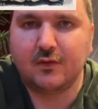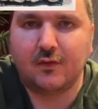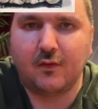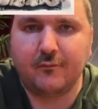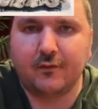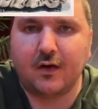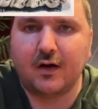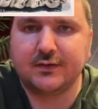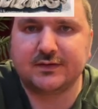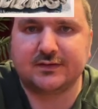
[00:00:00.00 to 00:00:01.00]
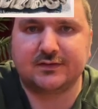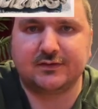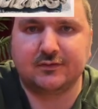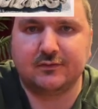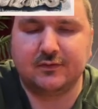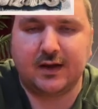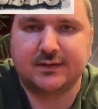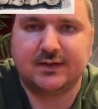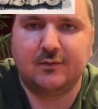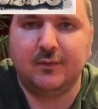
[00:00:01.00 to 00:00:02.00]
overall just, like I
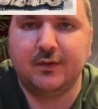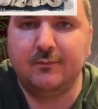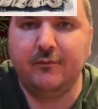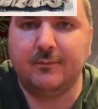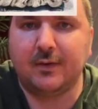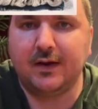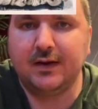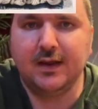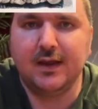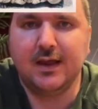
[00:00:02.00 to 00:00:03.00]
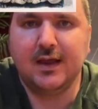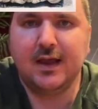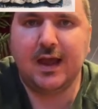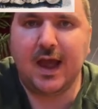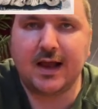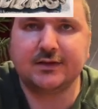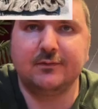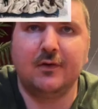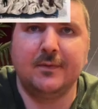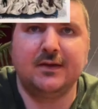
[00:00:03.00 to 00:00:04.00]
said, a weird movie, but it hasn't
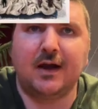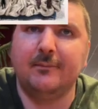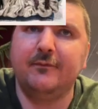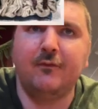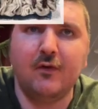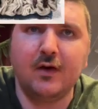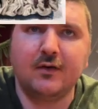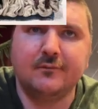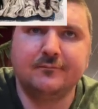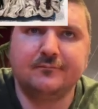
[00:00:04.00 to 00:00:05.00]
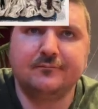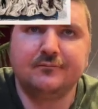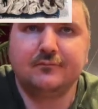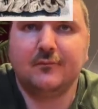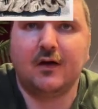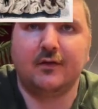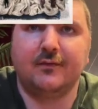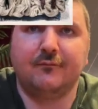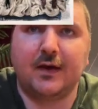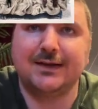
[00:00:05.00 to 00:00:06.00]
really been done before. Other
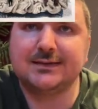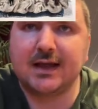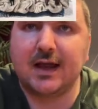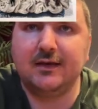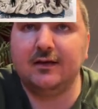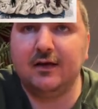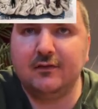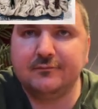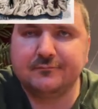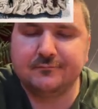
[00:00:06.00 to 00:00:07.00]
than Frankenstein, you know,